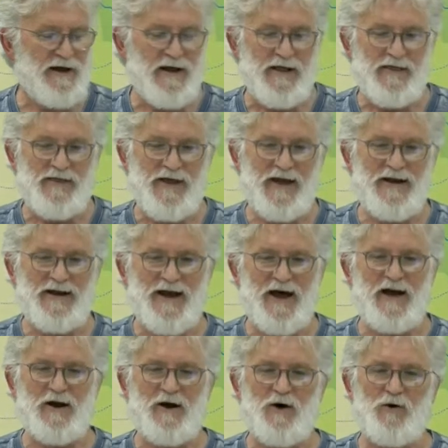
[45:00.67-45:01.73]
that
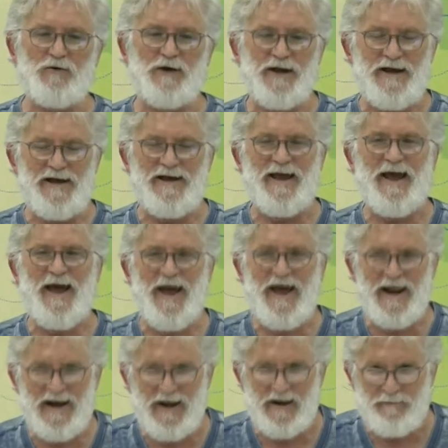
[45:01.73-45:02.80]
not only can
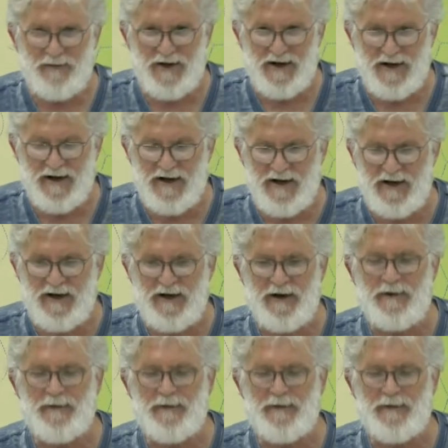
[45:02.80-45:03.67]
it be,